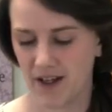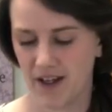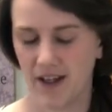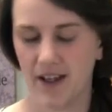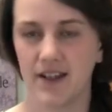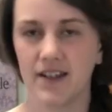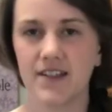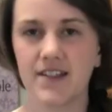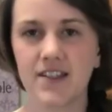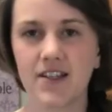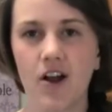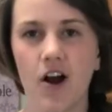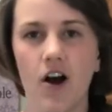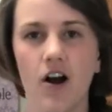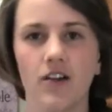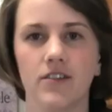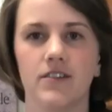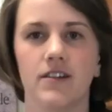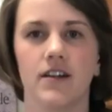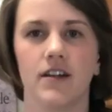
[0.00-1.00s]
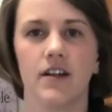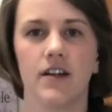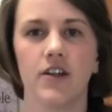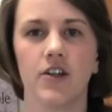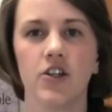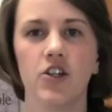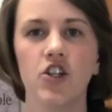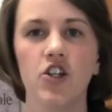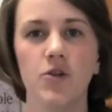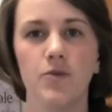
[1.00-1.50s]
and it's called
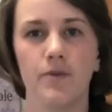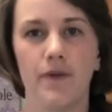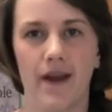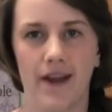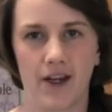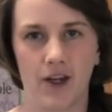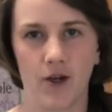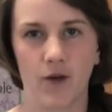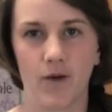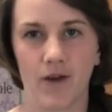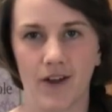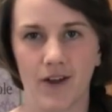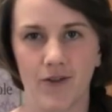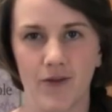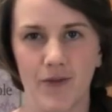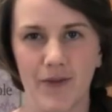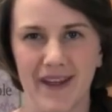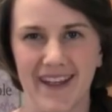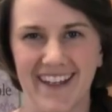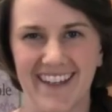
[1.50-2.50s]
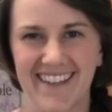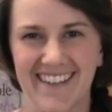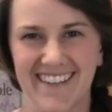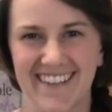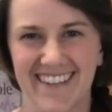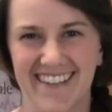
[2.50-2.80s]
your microwave plate.